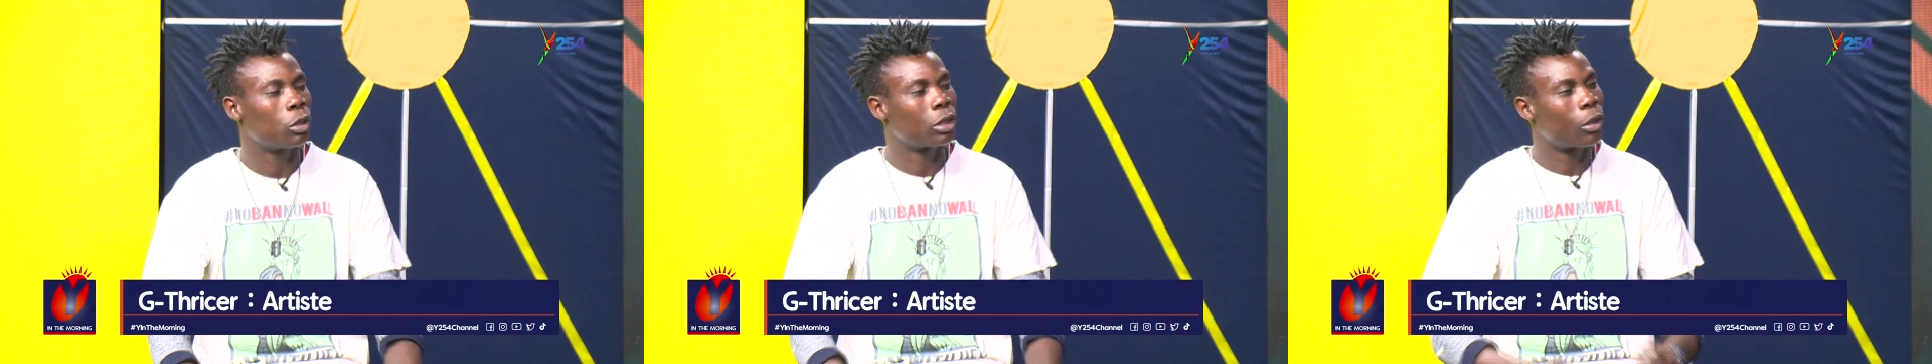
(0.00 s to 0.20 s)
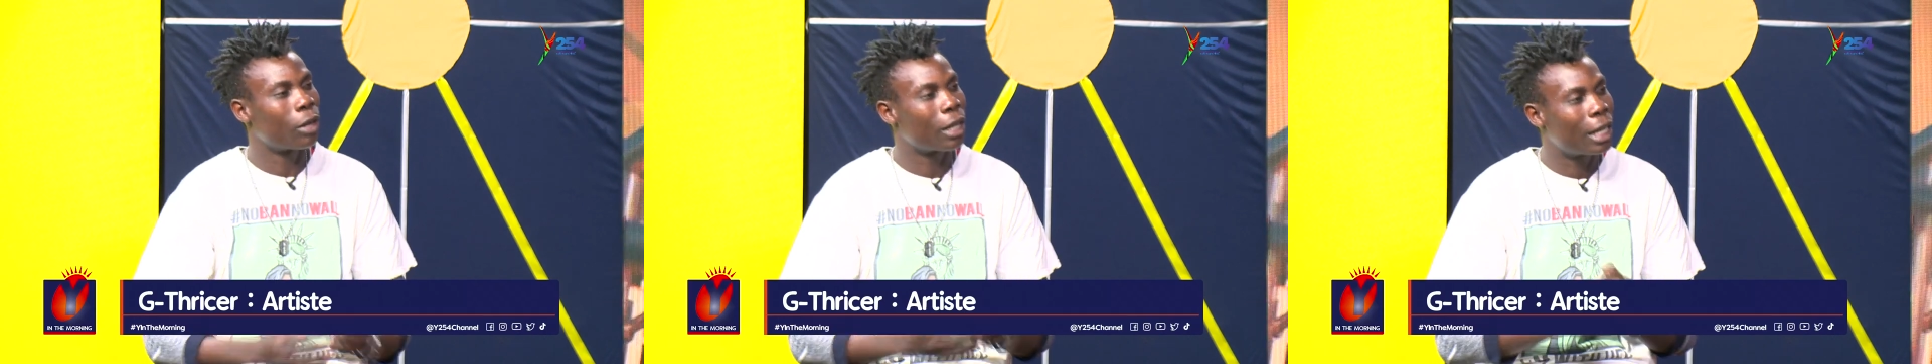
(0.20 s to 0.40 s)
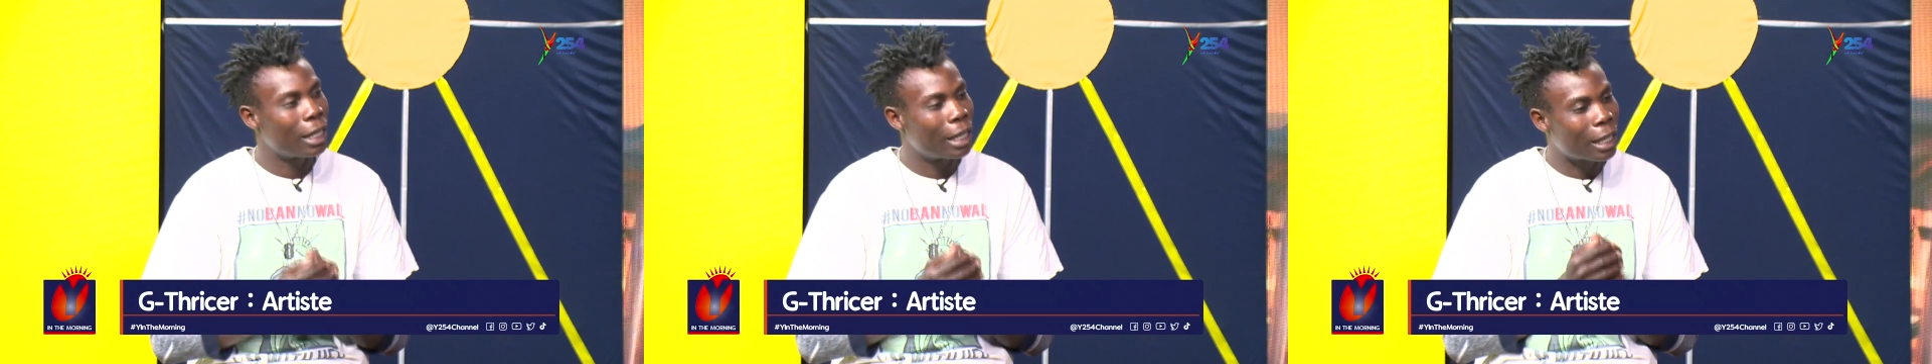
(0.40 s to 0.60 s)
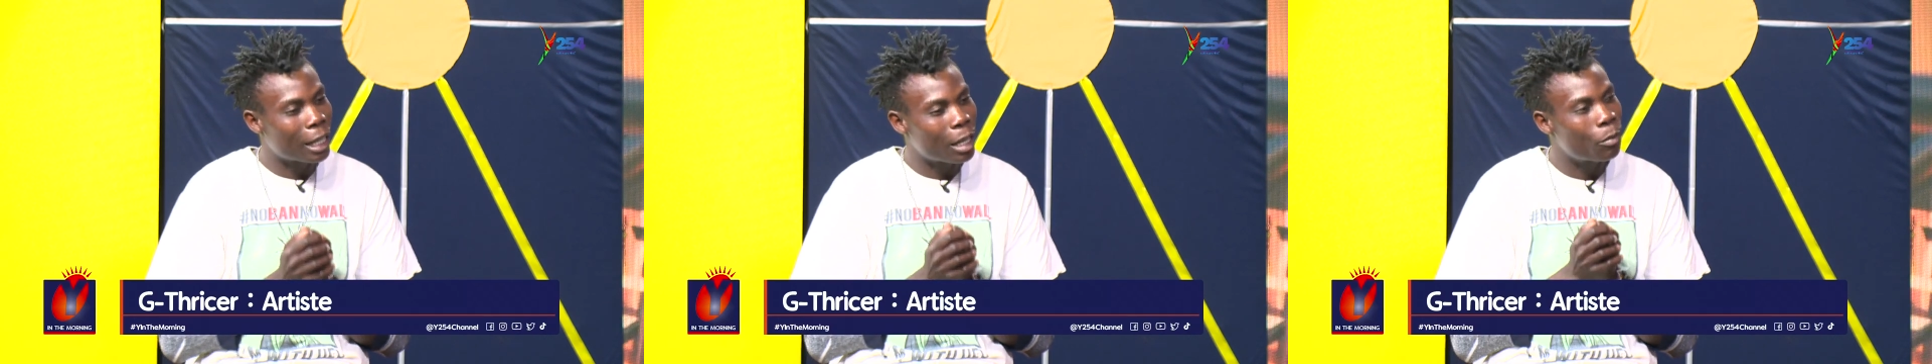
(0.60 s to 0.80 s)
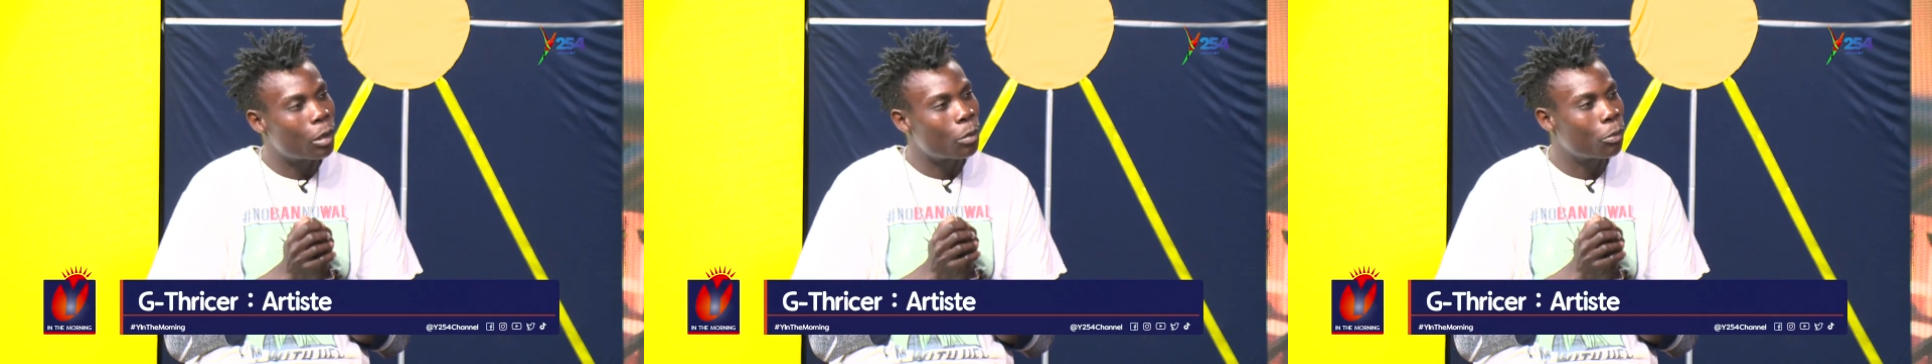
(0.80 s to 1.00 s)
tongana
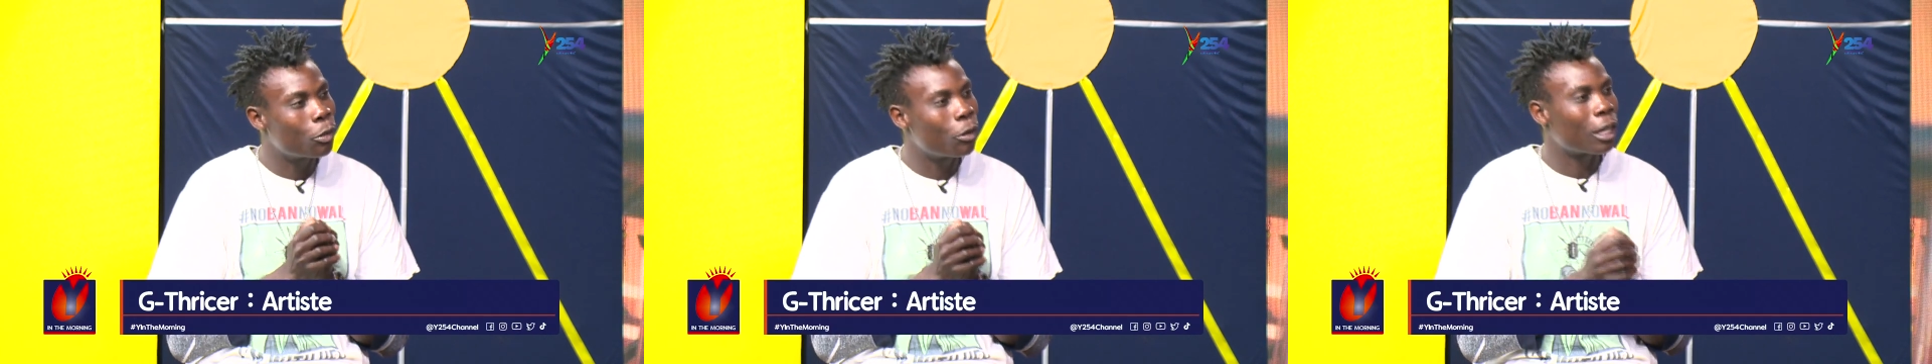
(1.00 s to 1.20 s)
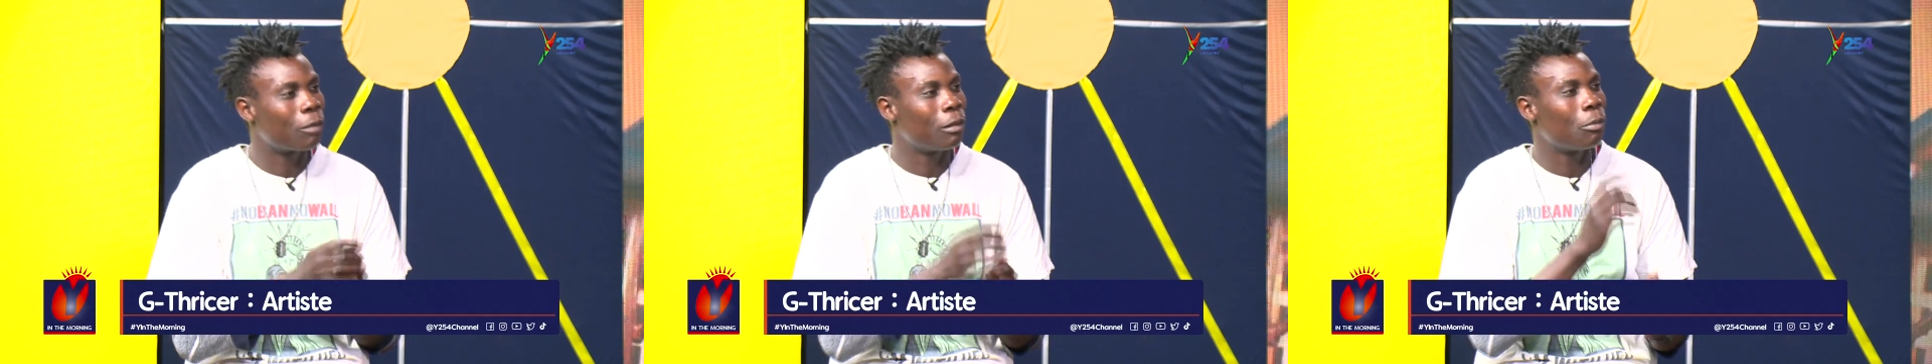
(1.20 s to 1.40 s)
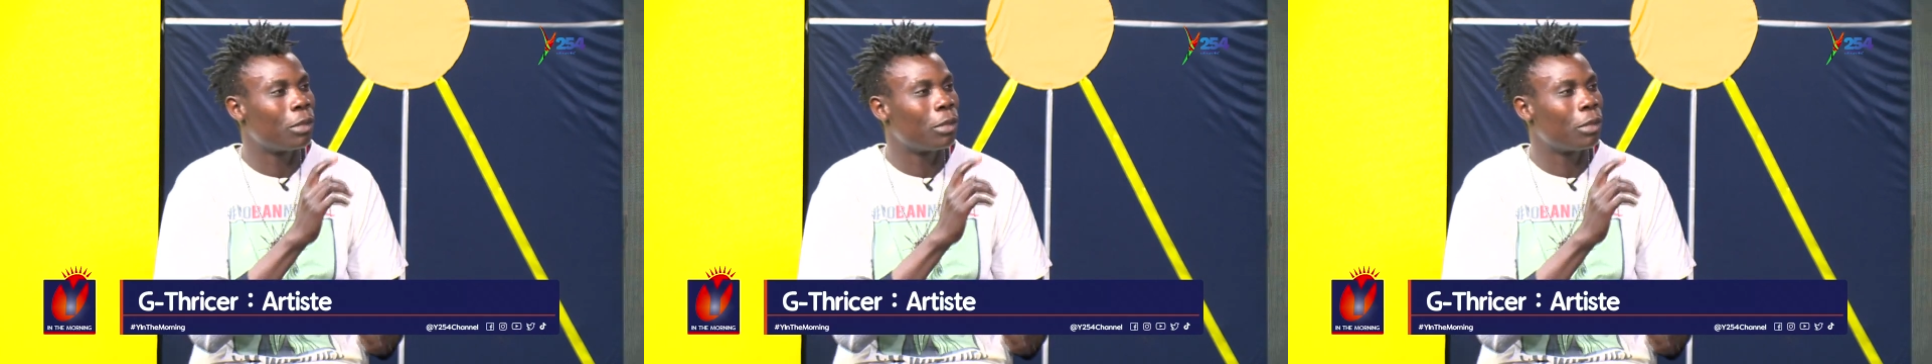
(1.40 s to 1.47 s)
kama pua na